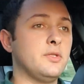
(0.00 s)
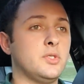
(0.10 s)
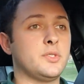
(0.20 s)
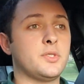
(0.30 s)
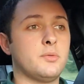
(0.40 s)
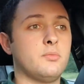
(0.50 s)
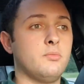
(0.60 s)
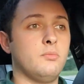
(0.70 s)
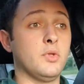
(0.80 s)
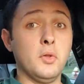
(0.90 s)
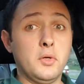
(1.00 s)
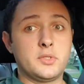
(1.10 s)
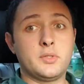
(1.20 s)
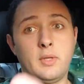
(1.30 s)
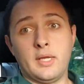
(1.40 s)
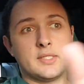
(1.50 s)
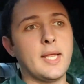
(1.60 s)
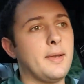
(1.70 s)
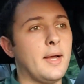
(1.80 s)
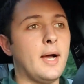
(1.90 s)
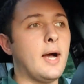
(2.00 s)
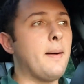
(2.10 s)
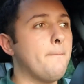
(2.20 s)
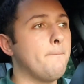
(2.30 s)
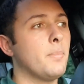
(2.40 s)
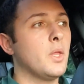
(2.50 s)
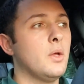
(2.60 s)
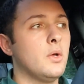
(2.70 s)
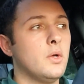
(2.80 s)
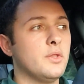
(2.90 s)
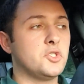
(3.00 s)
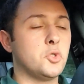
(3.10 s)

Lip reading: Just the looks, like I said. The